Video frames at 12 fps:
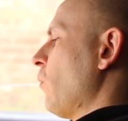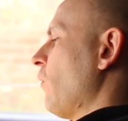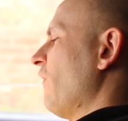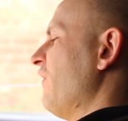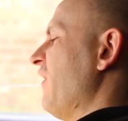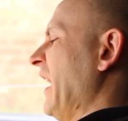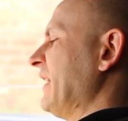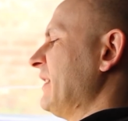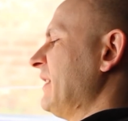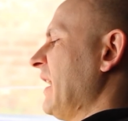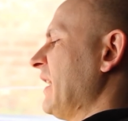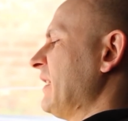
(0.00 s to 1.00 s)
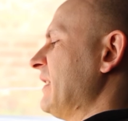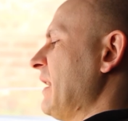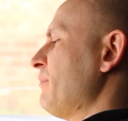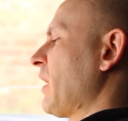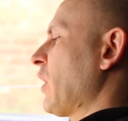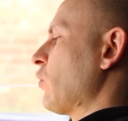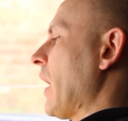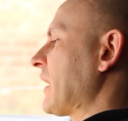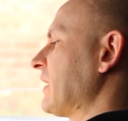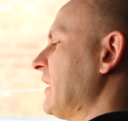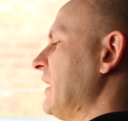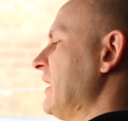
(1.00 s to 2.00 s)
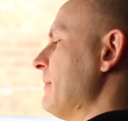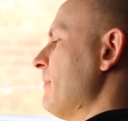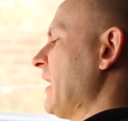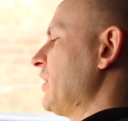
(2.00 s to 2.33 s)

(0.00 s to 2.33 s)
venting deep cracks in the